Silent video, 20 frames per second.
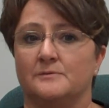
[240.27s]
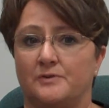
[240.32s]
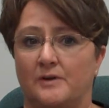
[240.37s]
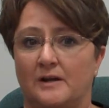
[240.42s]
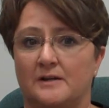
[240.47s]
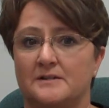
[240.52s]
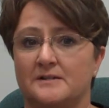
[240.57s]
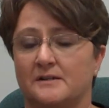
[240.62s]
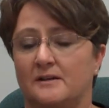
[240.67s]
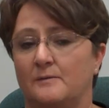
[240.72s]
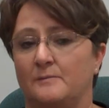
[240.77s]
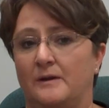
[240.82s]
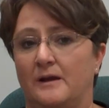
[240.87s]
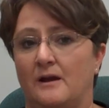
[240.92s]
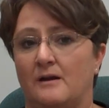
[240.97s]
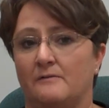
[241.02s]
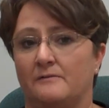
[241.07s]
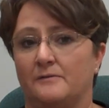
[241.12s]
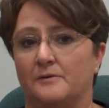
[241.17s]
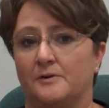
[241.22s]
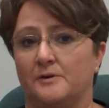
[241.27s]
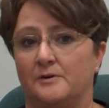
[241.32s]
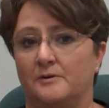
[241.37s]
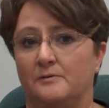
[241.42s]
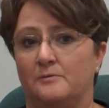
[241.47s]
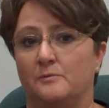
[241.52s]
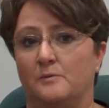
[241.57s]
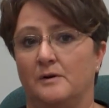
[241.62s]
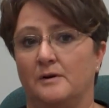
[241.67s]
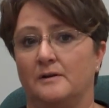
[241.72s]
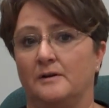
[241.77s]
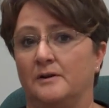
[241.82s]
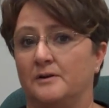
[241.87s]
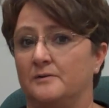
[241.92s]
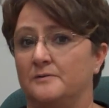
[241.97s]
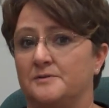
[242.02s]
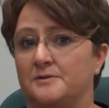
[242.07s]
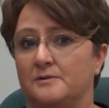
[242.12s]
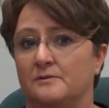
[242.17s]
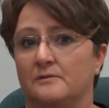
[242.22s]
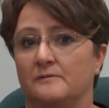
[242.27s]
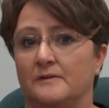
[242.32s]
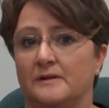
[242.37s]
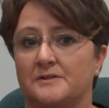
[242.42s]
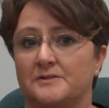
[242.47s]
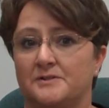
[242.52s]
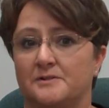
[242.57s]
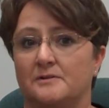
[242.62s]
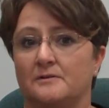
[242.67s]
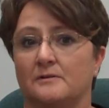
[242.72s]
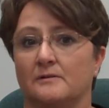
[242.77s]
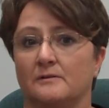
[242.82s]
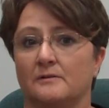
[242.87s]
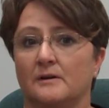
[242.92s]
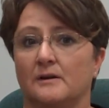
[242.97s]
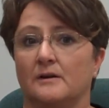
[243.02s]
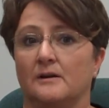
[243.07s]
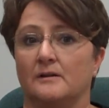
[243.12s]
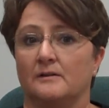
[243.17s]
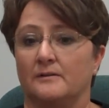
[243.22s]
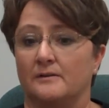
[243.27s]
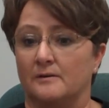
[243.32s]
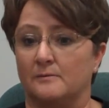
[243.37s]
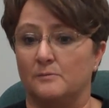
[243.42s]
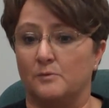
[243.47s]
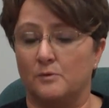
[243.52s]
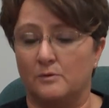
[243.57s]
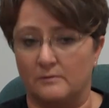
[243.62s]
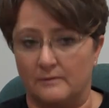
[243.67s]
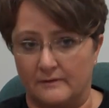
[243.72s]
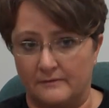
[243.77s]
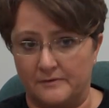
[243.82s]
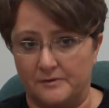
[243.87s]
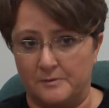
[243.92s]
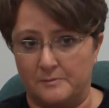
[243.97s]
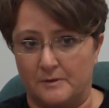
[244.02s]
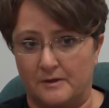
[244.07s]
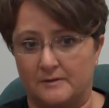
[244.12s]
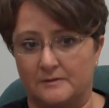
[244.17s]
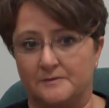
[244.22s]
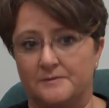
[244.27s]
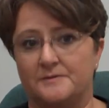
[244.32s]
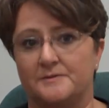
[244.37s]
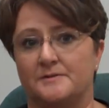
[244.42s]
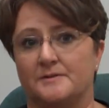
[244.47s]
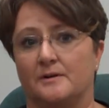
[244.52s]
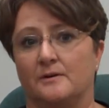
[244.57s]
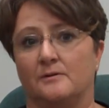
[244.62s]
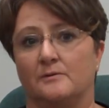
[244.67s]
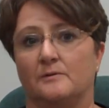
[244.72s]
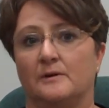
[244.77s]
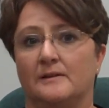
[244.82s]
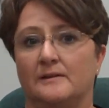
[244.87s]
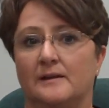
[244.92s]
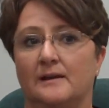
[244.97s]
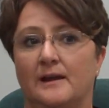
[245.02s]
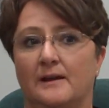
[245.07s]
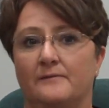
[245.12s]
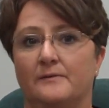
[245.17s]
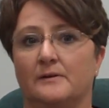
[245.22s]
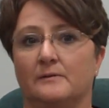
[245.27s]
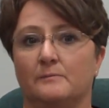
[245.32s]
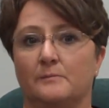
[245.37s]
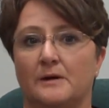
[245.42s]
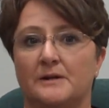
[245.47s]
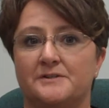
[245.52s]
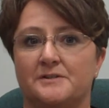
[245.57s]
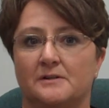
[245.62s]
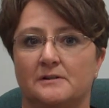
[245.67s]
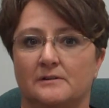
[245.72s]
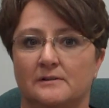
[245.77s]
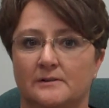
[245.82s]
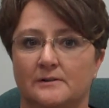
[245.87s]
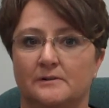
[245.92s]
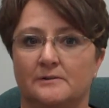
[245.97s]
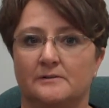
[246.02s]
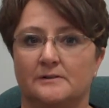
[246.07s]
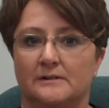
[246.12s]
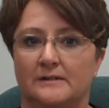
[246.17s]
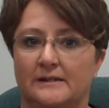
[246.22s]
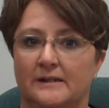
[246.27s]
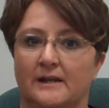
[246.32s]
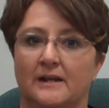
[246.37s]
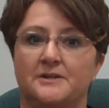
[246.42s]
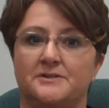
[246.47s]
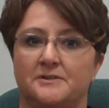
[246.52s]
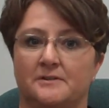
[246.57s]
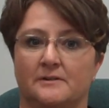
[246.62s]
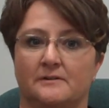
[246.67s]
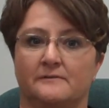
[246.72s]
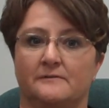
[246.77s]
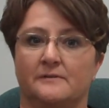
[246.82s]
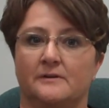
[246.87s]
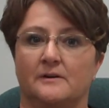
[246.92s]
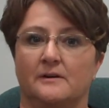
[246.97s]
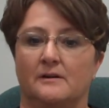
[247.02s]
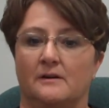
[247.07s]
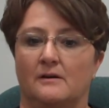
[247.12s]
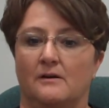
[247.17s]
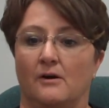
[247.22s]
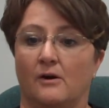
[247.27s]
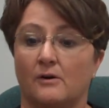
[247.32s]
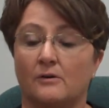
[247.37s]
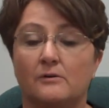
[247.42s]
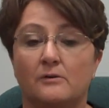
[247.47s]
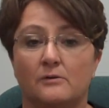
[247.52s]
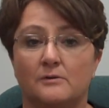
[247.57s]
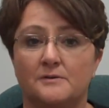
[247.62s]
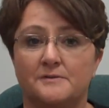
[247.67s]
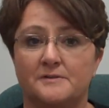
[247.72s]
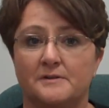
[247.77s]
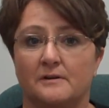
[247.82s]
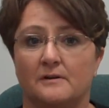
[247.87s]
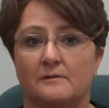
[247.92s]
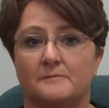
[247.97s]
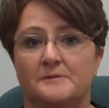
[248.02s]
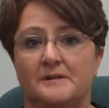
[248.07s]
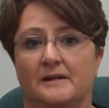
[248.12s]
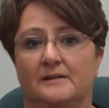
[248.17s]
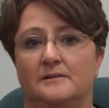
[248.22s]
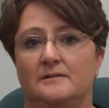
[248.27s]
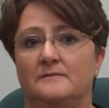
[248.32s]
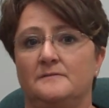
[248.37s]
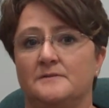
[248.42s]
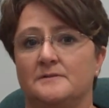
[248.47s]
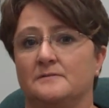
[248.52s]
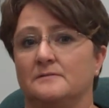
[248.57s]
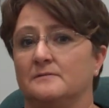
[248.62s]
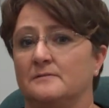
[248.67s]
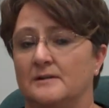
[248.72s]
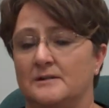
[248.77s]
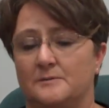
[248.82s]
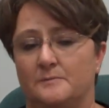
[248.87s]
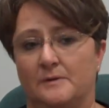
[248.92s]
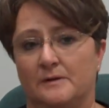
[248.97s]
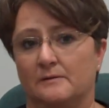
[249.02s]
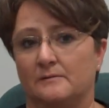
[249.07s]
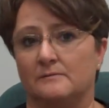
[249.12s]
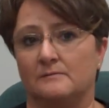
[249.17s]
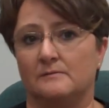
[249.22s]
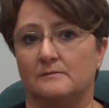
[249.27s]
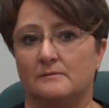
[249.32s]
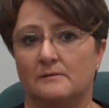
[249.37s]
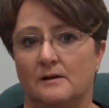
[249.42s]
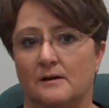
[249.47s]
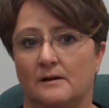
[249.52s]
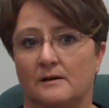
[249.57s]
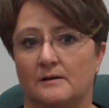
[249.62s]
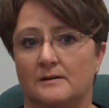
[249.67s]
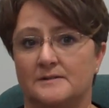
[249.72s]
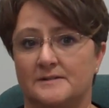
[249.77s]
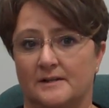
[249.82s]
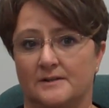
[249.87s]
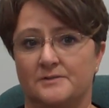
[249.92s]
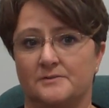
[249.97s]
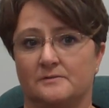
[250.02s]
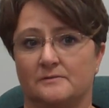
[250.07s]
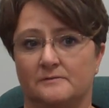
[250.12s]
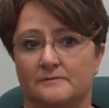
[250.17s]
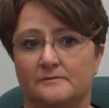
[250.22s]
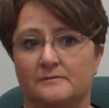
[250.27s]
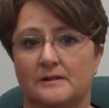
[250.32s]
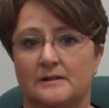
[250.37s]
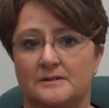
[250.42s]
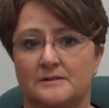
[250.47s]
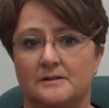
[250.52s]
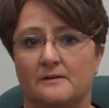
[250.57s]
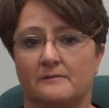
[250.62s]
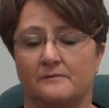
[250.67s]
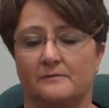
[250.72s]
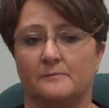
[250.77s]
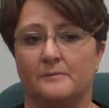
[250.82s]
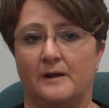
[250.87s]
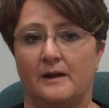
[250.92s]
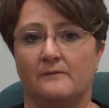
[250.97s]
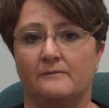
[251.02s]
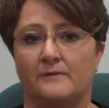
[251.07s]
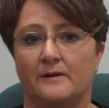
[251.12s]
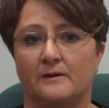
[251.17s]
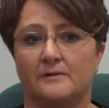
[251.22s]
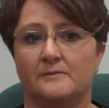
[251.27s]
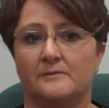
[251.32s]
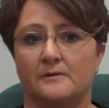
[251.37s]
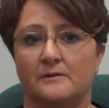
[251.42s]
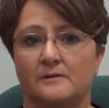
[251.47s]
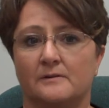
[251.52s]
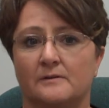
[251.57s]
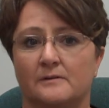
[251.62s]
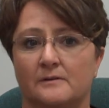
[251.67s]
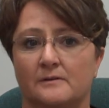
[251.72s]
strategies coming out for Q1 and Q2 of next year that are more revenue models. So I think having a much clearer delineation of our goals and our objectives has been essential. That's come from Cat Factory.